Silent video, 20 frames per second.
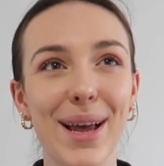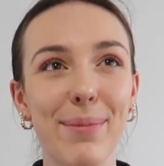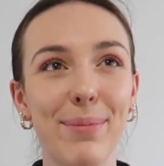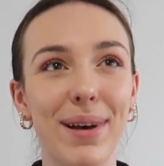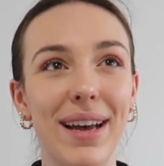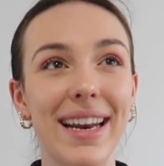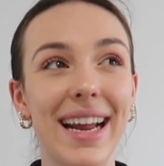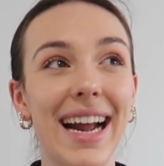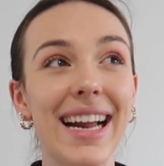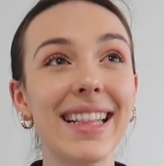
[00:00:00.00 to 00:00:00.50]

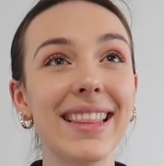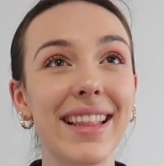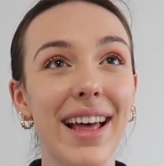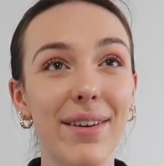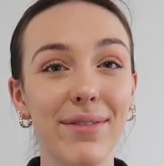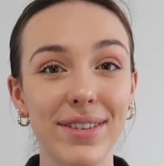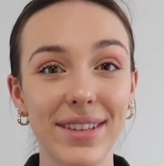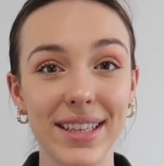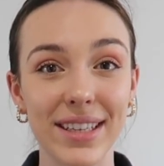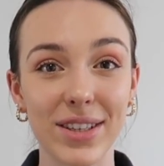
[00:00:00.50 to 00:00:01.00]
But I
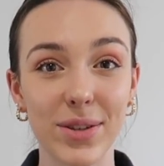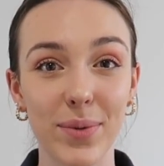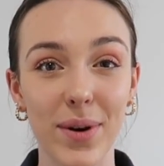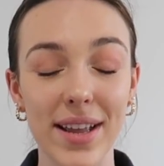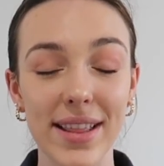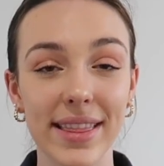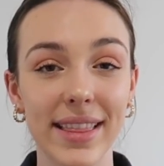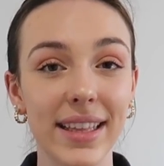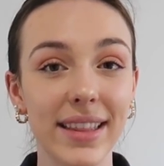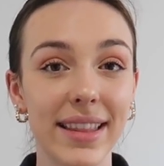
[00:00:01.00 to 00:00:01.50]
loved this
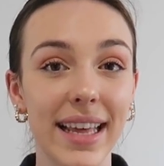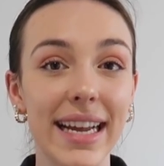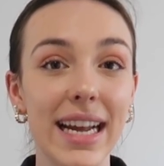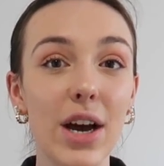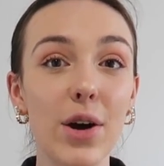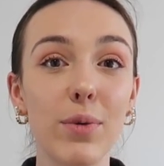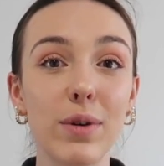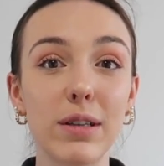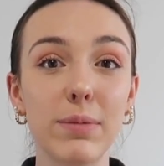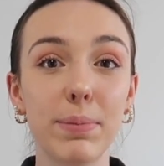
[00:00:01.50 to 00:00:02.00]
one. The
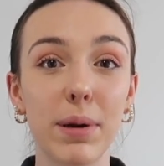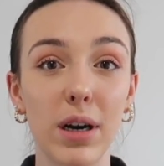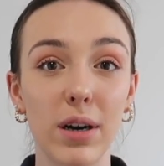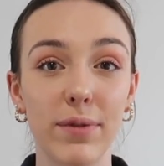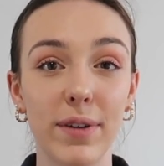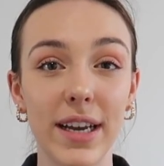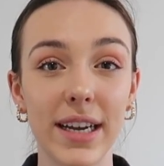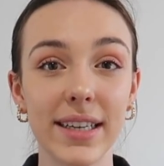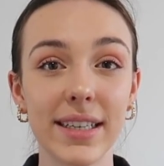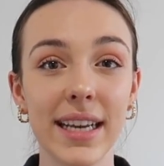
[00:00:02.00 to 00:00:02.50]
layout was
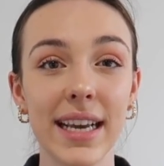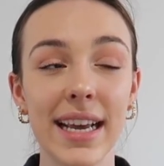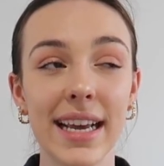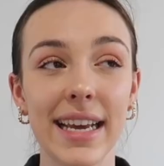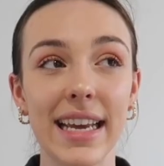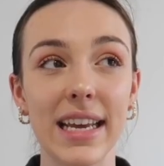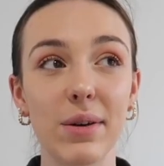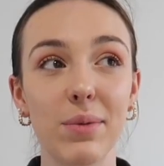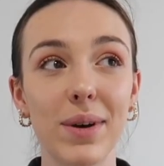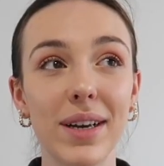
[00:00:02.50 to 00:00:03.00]
perfect.
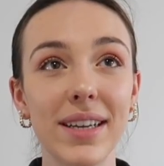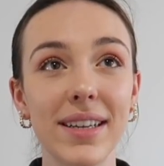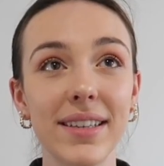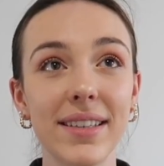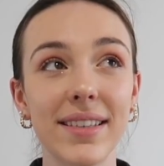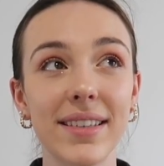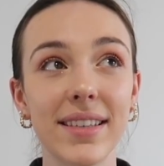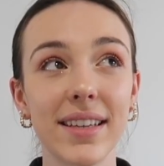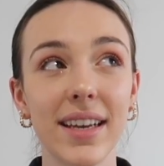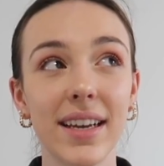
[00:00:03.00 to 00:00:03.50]
It
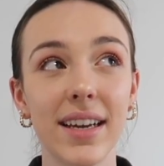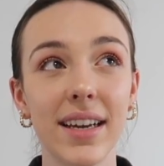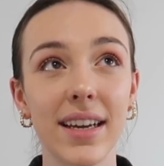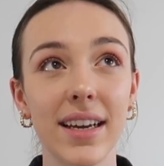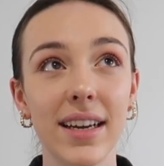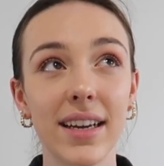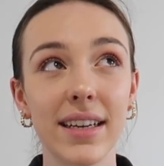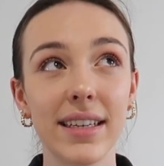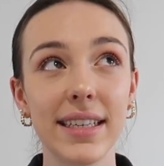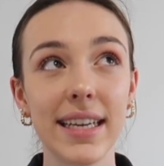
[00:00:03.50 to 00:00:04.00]
was
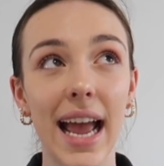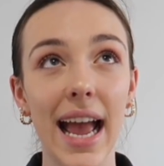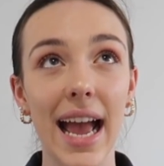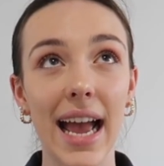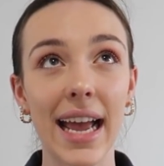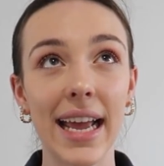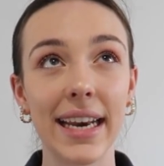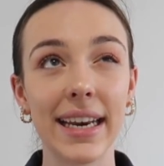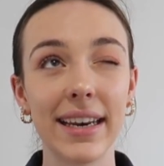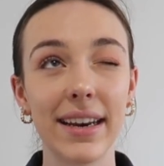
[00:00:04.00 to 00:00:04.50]

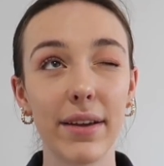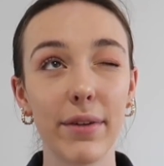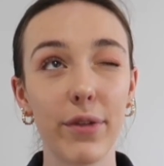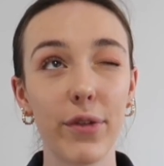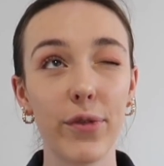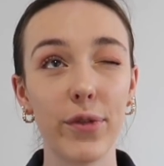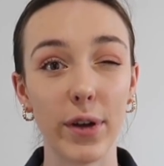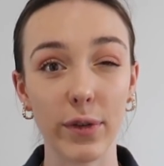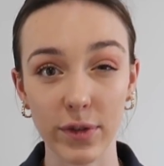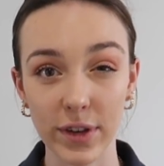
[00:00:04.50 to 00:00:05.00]

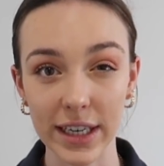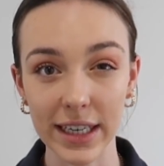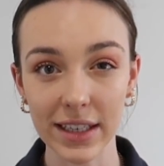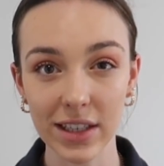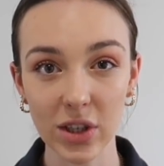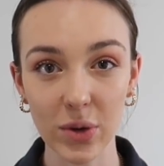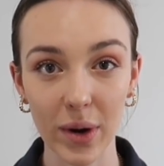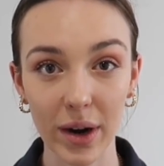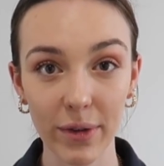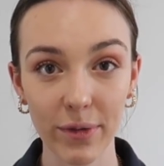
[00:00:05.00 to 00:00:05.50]
1050
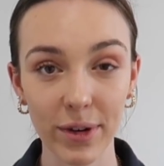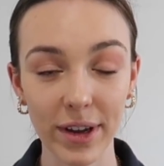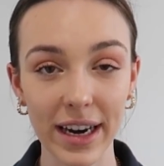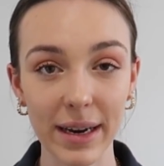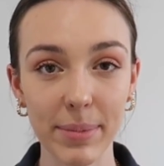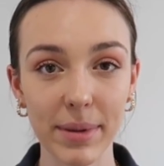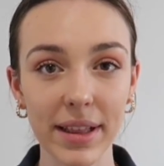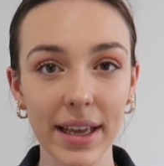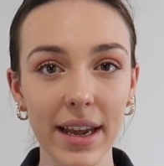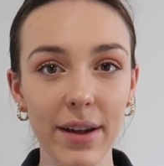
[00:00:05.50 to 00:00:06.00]
square foot, I
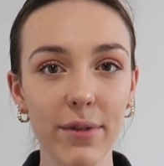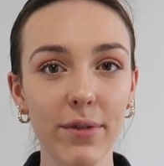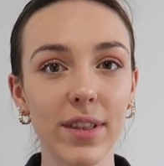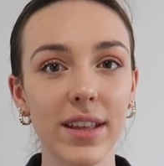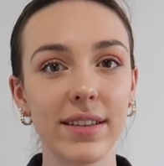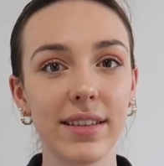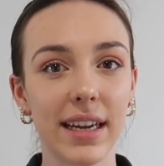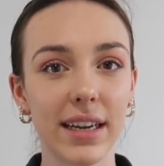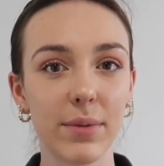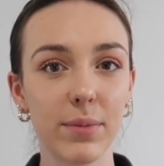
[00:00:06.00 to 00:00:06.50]
believe,
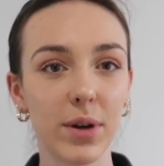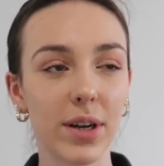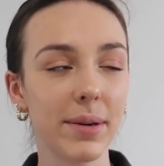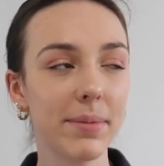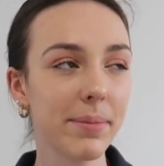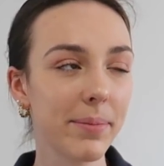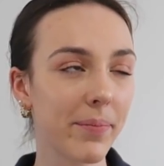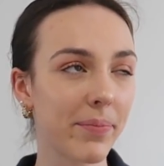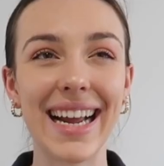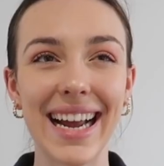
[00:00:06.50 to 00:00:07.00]
the second
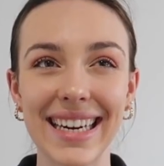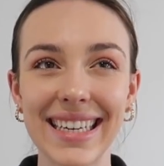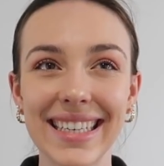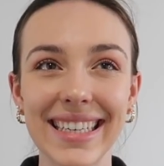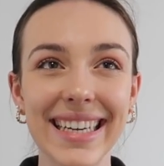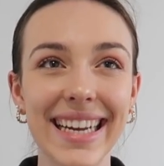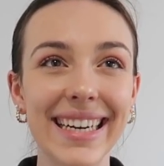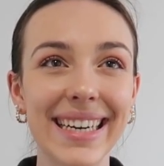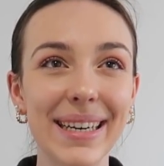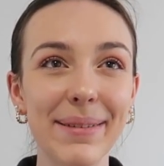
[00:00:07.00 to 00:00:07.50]
one. I
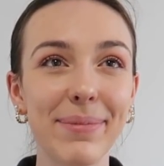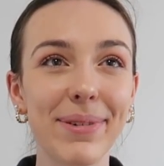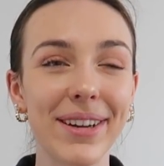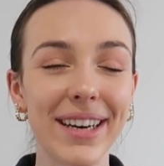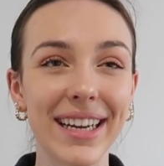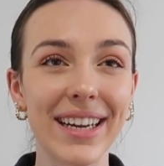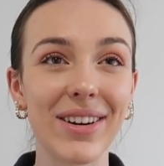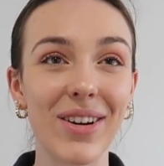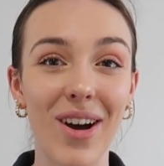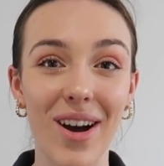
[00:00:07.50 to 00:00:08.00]
actually ended up
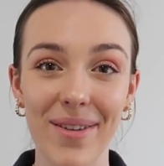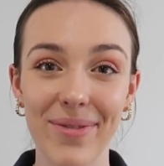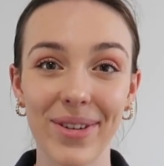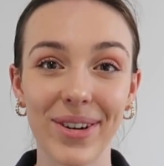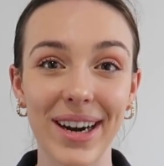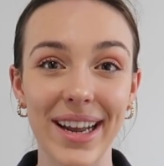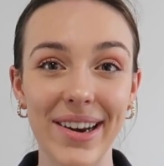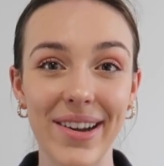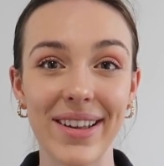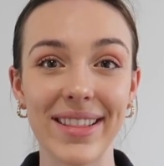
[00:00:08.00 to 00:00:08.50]
putting an offer
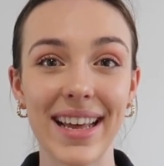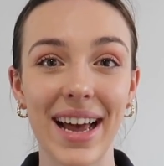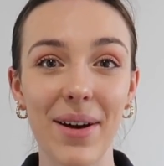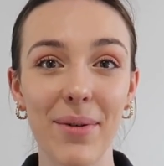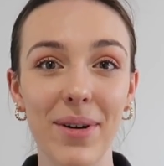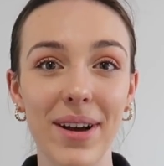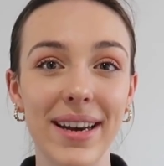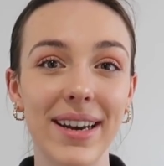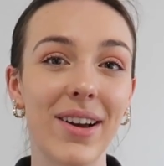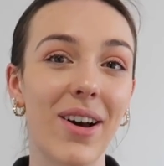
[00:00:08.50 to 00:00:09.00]
in on that
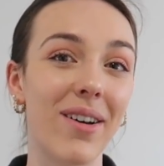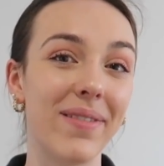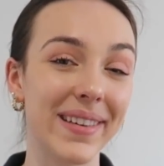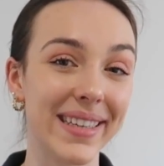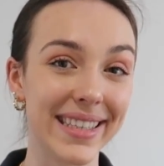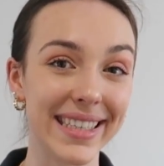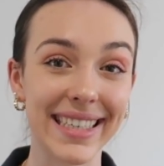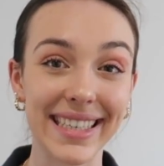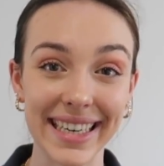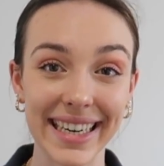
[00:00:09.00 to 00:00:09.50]
one.
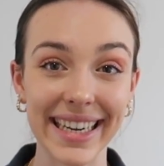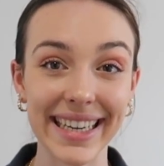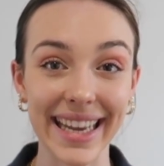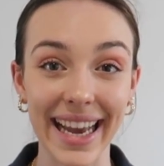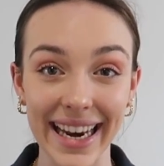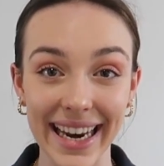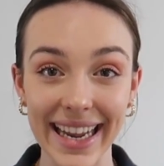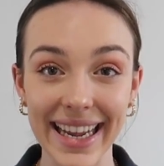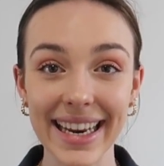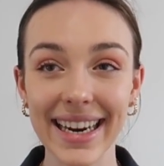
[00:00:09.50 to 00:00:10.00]
Obviously didn't
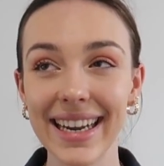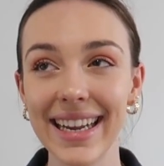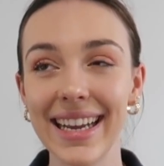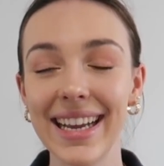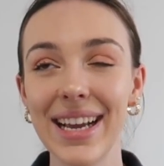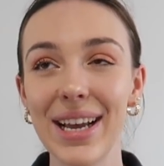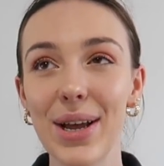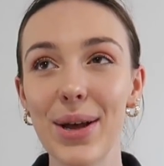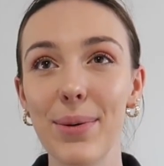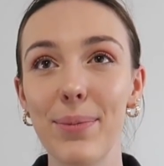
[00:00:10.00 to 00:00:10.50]
get it,
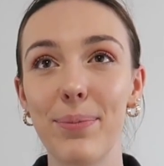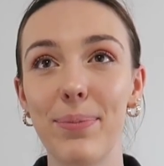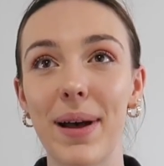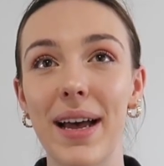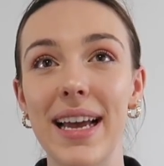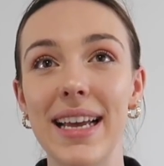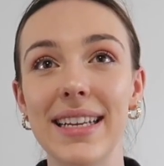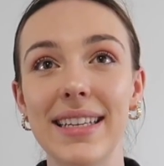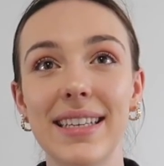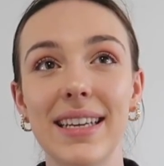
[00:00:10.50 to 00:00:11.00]

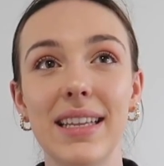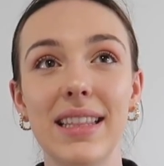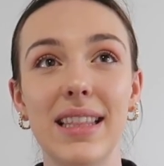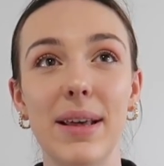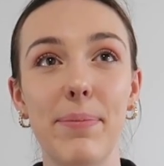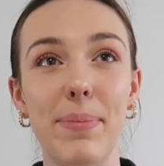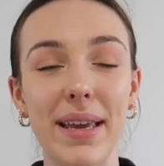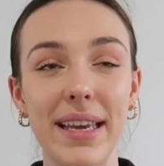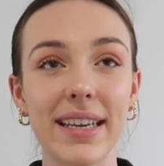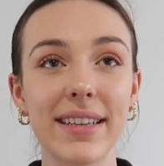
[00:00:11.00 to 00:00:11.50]
but
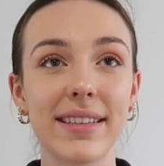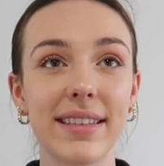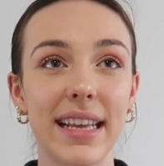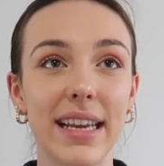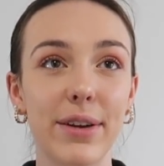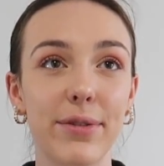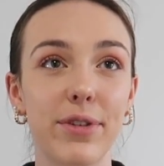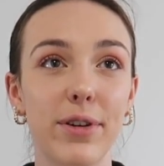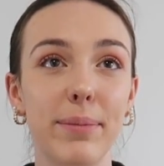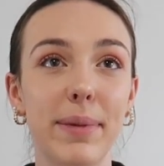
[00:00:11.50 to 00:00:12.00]
the biggest
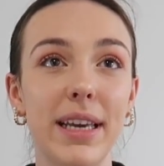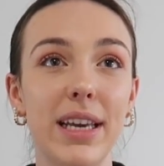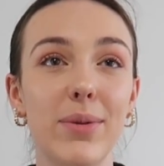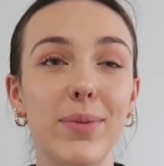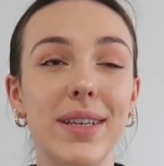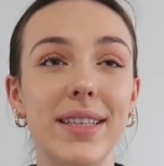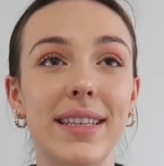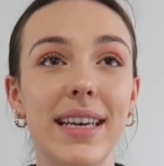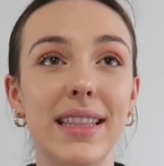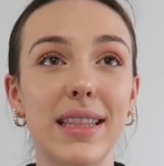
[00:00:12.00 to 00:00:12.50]
thing for me
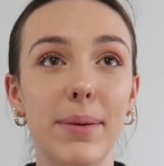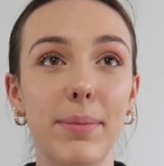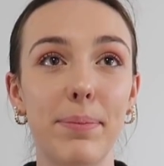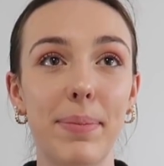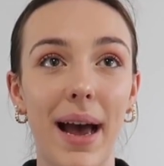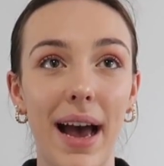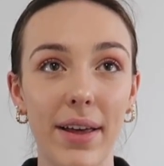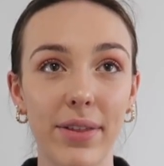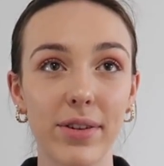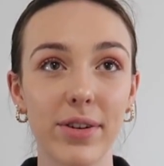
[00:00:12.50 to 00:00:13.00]
was that the
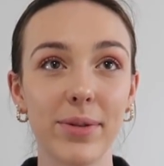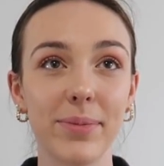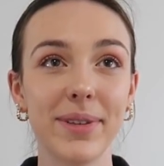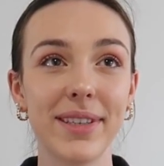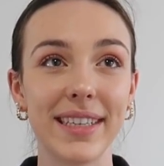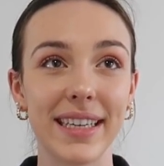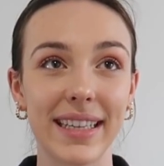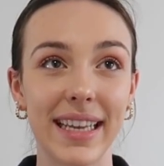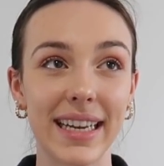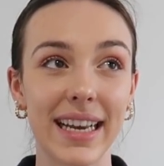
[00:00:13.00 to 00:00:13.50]
bathroom
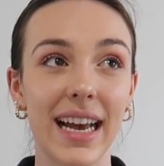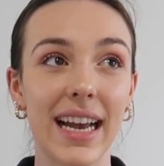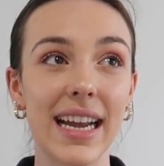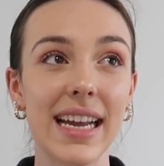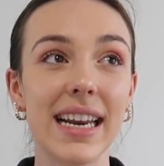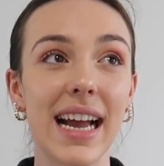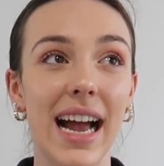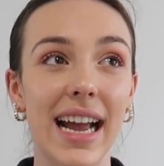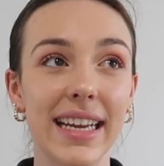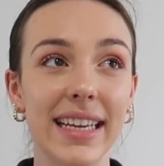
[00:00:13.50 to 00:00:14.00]
ceiling
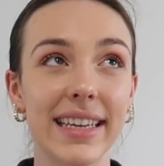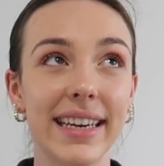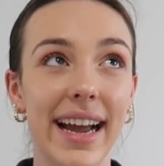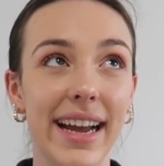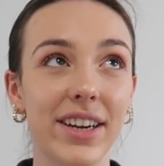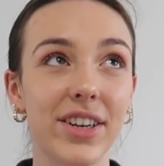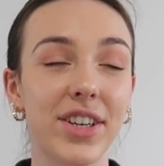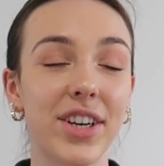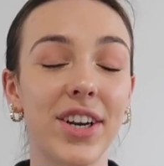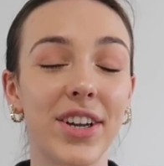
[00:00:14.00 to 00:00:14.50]
height, I could
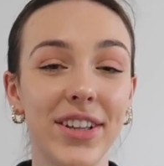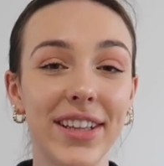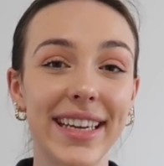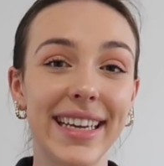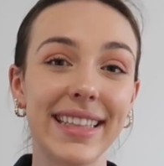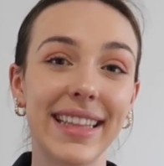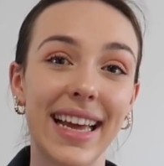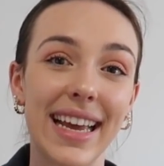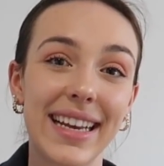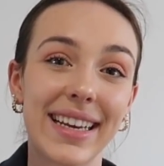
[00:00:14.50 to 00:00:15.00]

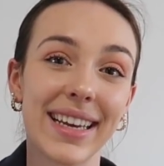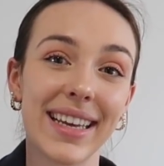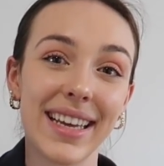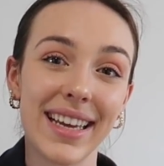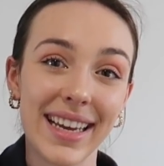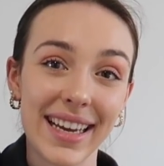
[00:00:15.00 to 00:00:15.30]
actually like